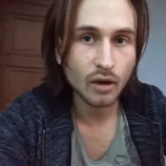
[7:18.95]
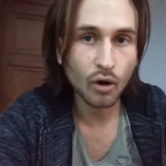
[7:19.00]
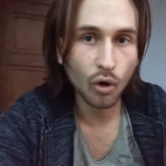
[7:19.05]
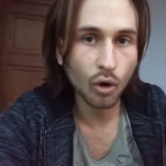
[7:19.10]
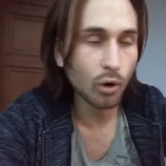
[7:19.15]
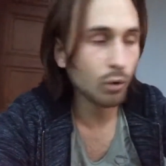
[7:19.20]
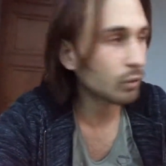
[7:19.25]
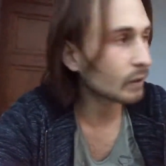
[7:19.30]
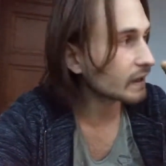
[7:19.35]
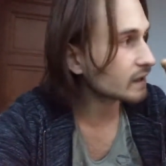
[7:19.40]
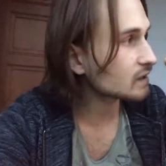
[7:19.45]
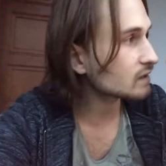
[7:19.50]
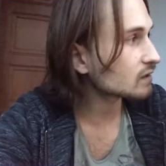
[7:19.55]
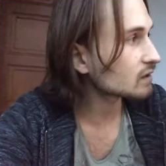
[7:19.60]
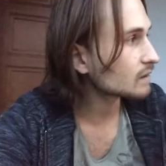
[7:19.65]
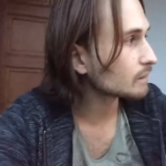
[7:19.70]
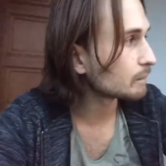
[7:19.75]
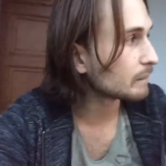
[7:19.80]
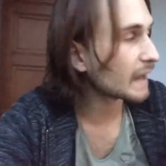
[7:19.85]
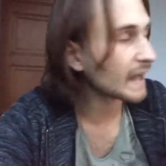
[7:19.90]
always
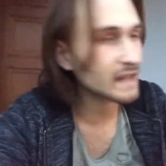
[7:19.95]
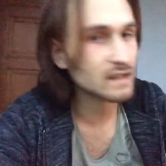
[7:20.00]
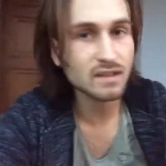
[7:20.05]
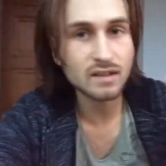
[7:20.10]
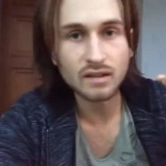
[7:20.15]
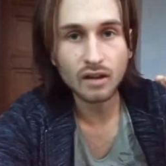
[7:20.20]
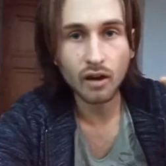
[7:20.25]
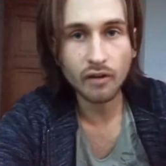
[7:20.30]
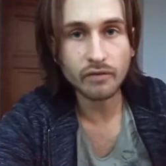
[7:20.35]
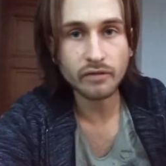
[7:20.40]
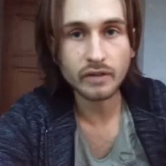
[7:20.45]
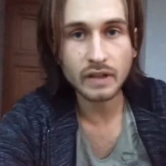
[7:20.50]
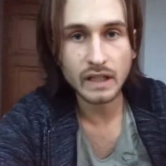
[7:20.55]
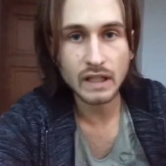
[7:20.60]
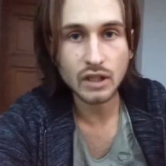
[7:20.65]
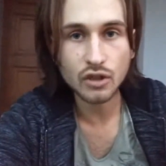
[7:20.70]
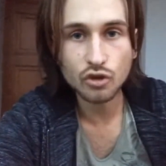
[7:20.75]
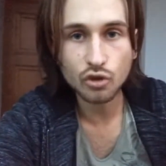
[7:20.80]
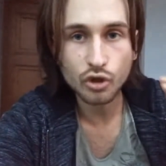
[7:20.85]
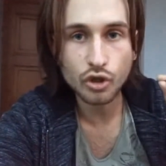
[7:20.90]
bad stuff
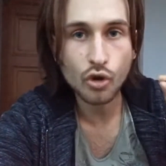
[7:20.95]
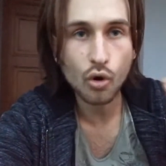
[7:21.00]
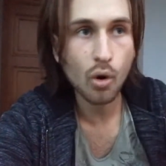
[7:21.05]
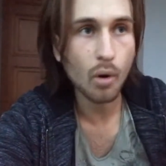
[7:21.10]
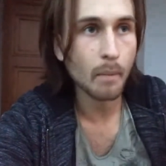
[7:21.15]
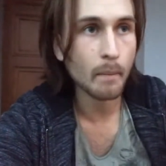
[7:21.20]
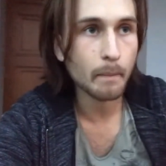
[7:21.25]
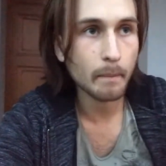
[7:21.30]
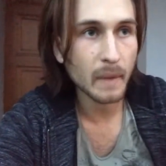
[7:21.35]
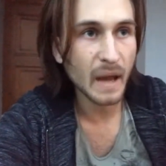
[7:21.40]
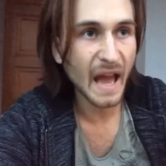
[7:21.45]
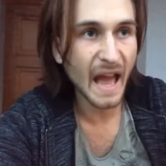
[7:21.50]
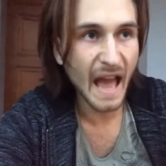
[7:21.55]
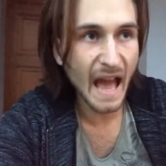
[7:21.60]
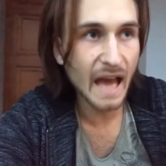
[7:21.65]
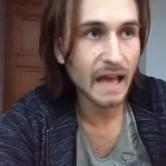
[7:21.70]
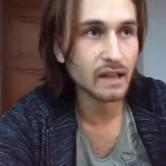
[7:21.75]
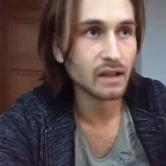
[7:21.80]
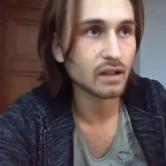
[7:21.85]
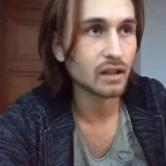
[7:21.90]
into your
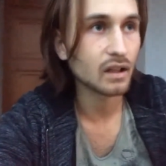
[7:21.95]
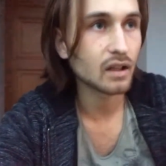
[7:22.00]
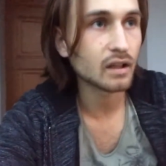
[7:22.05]
head